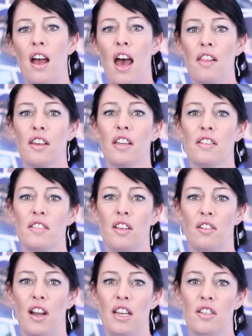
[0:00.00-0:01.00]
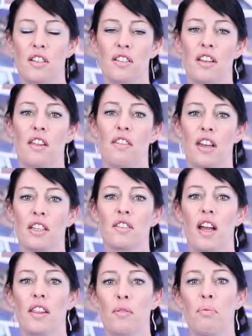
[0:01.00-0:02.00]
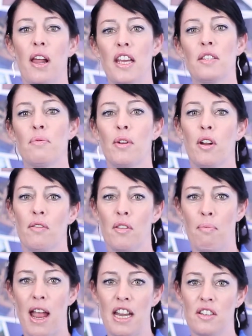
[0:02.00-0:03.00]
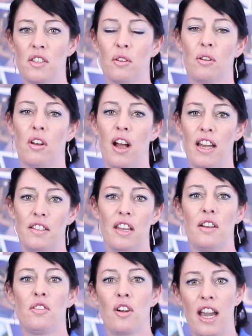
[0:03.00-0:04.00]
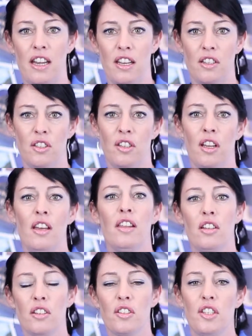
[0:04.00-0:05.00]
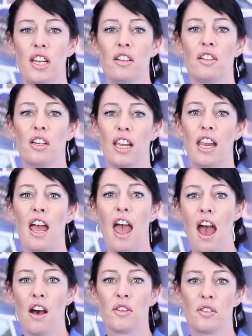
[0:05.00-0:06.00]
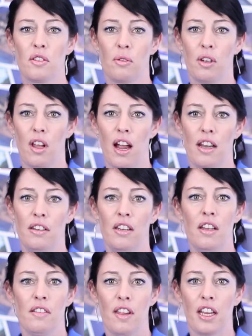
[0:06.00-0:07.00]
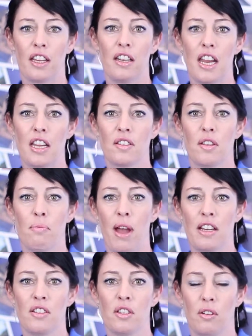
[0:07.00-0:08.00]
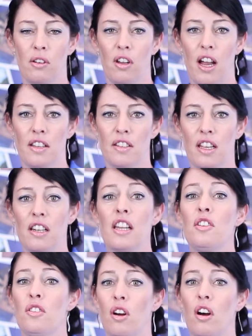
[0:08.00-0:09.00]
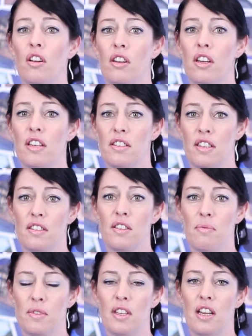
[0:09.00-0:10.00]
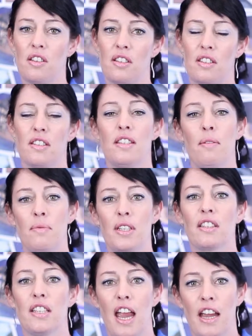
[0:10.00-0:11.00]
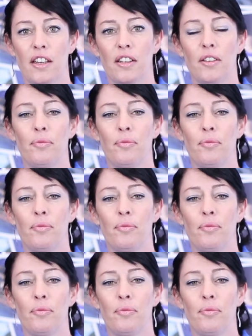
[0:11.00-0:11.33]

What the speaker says: Other considerations are things like the placement of the main sewer lines and drainage. There is generally a house sewer line that connects the main sewer lines unless you're on a system such as a septic tank.